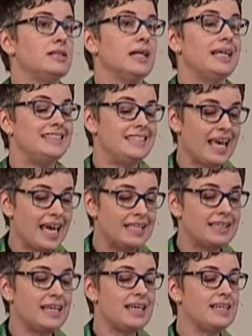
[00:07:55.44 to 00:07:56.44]
A
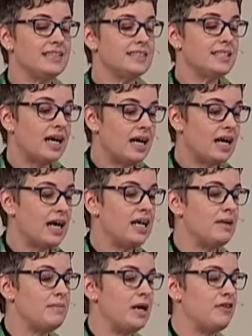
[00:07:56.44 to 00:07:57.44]
daily
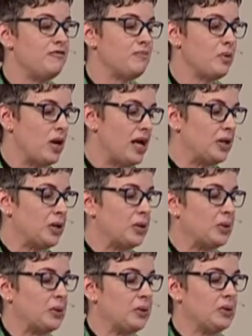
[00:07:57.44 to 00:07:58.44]
time of prayer.
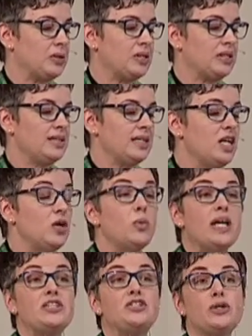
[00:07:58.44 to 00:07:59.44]

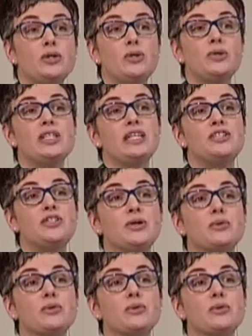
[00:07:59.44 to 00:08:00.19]
We do need to